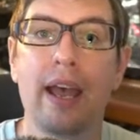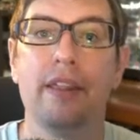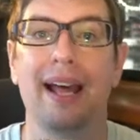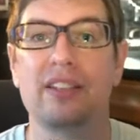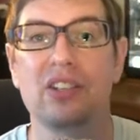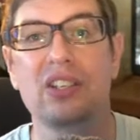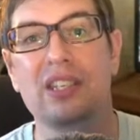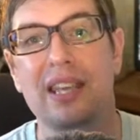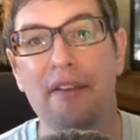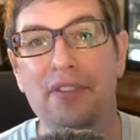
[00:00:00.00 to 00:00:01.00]
That's
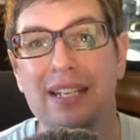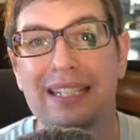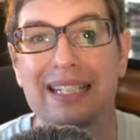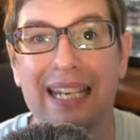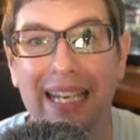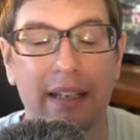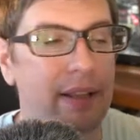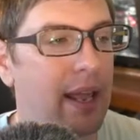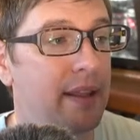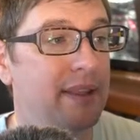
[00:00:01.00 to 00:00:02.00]
17.
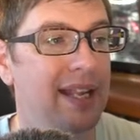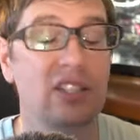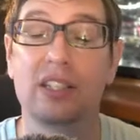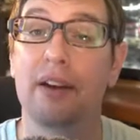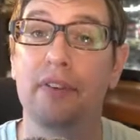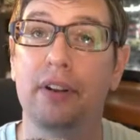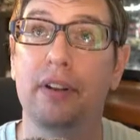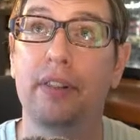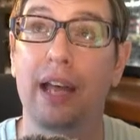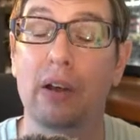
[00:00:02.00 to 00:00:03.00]
And that's
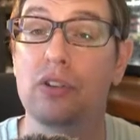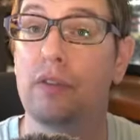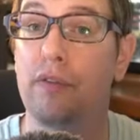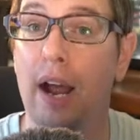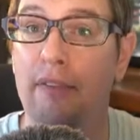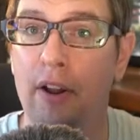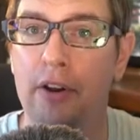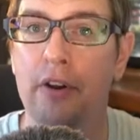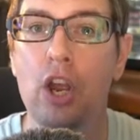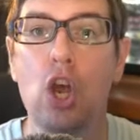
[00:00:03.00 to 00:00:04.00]
7,500.